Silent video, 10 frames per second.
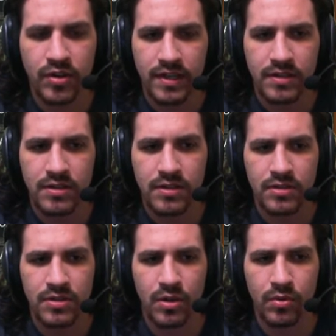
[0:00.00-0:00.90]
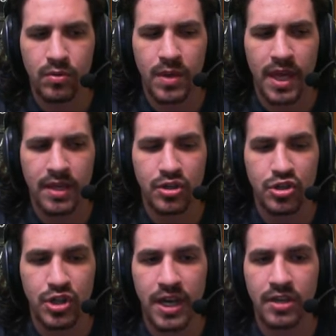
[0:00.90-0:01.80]
it, so you can
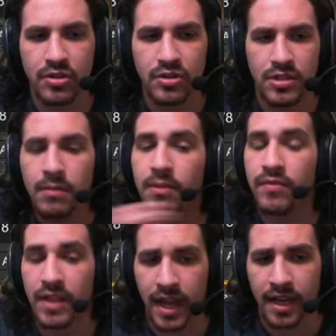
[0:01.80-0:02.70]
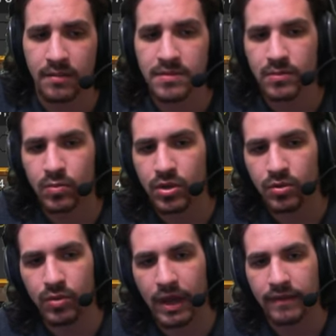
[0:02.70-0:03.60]
change some of the items when
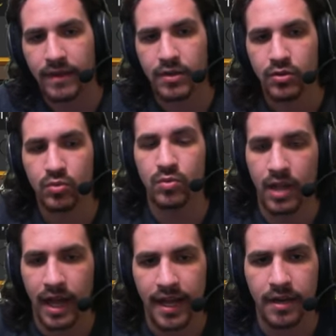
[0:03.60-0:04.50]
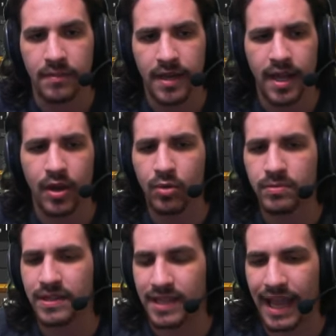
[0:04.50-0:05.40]
you have a dual item, and I hope
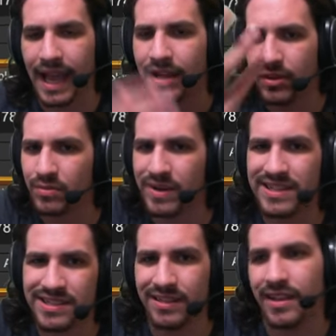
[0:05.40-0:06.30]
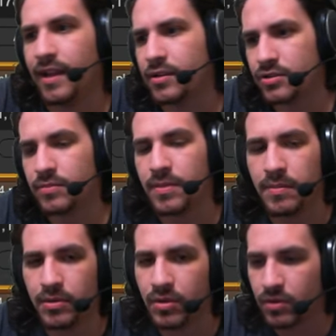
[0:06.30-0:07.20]
that they add the rest in later so
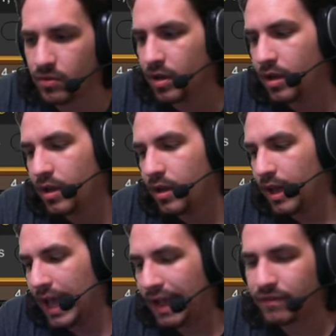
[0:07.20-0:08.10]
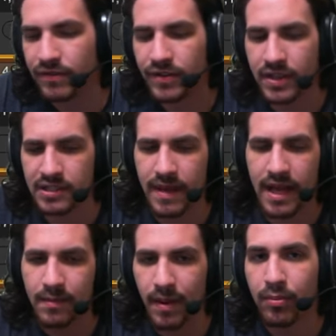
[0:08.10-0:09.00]
people don't have to feel as
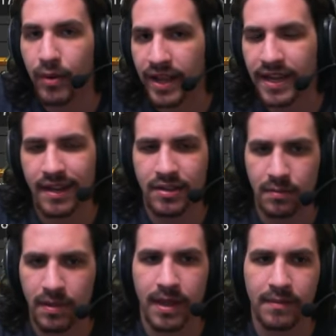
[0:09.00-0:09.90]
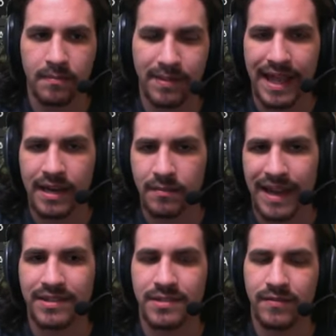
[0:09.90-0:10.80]
bad about breaking down their plat Platinum
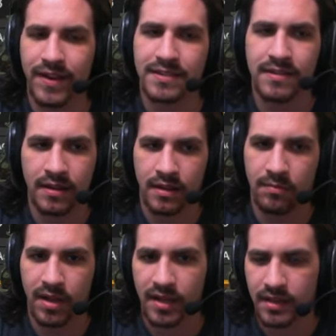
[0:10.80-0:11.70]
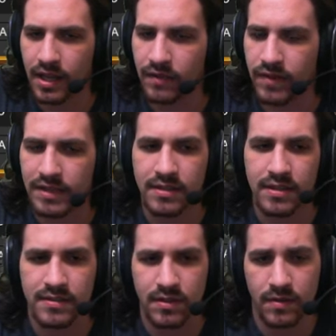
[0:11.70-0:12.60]
Axes of Destiny and Blinding Light of
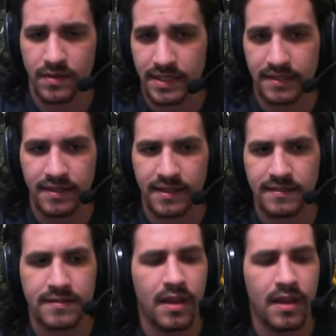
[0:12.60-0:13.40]
Destinies and those into this.